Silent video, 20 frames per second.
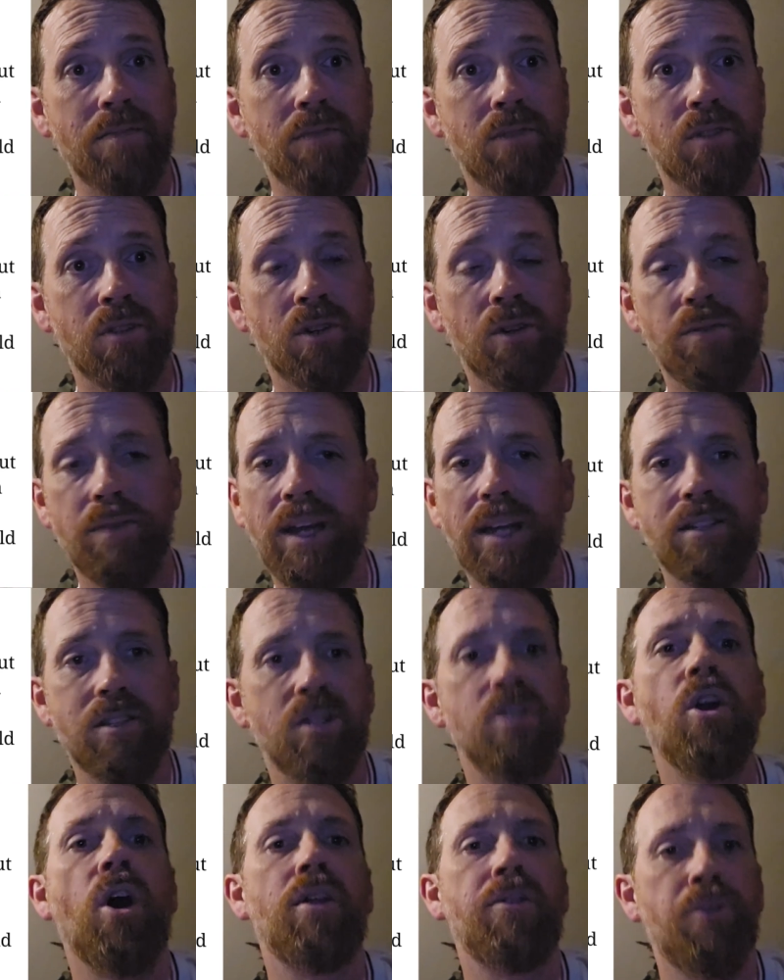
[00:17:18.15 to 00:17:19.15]
So that's
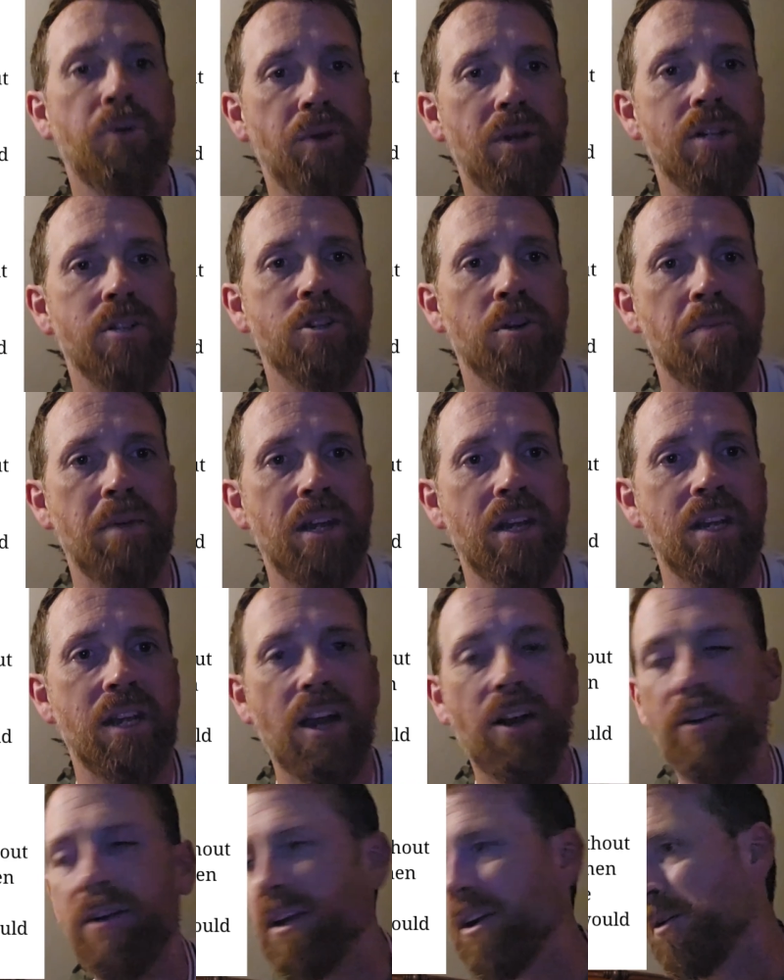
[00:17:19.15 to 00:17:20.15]
not through an
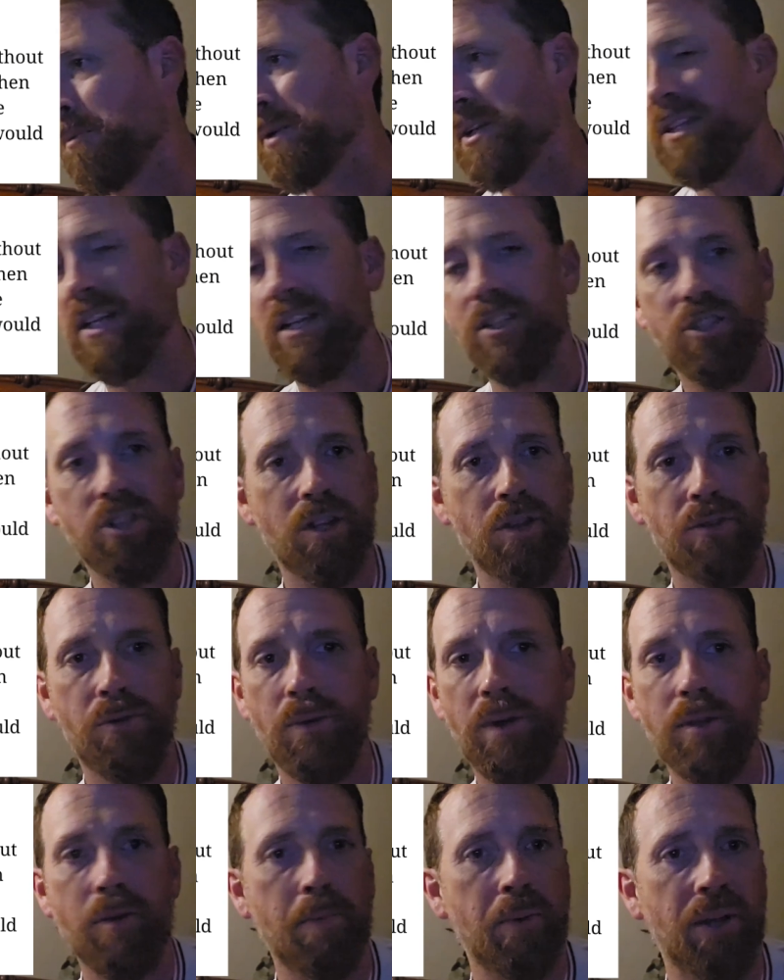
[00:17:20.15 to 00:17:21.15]
intermediary or potentially through
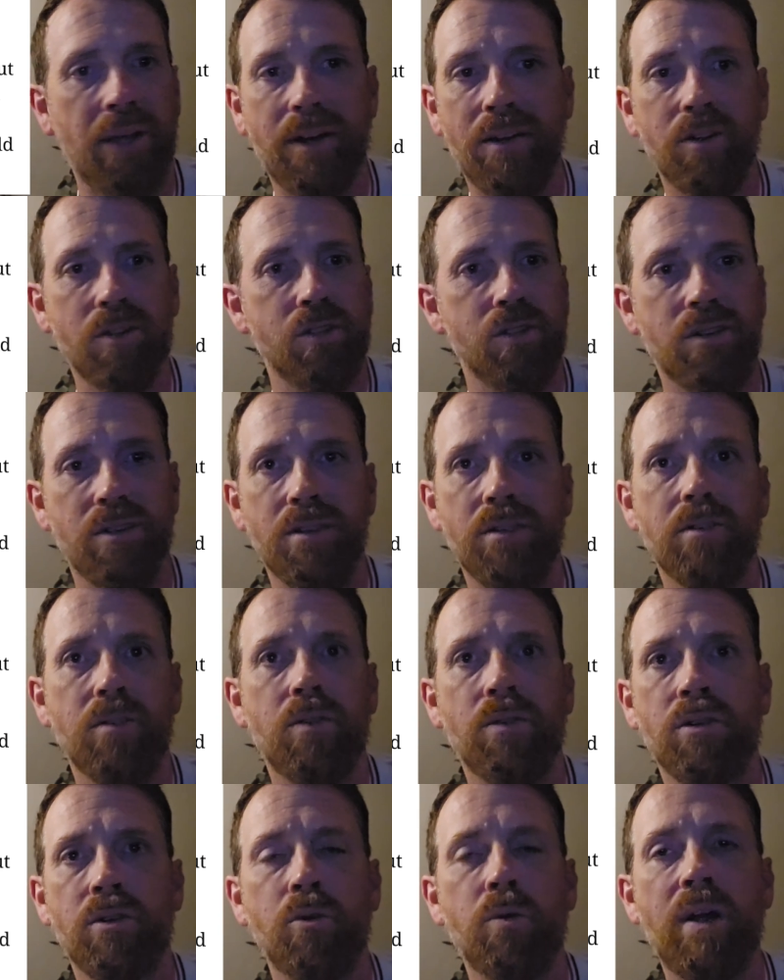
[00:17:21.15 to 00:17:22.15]
other players
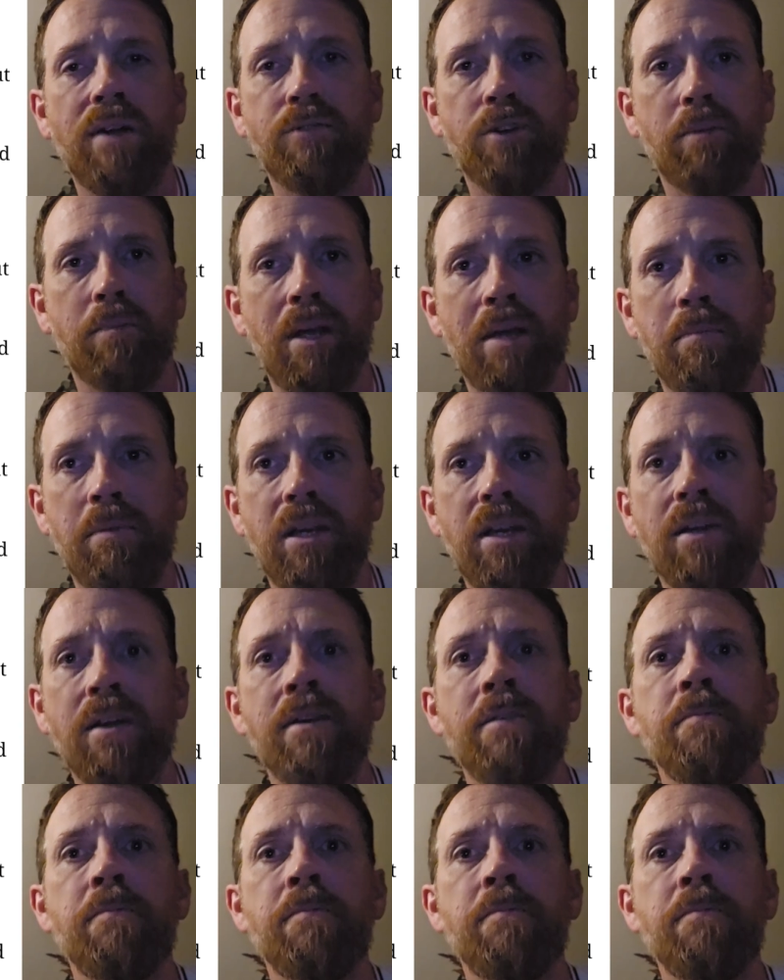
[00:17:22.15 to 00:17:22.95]
or whoever it may be.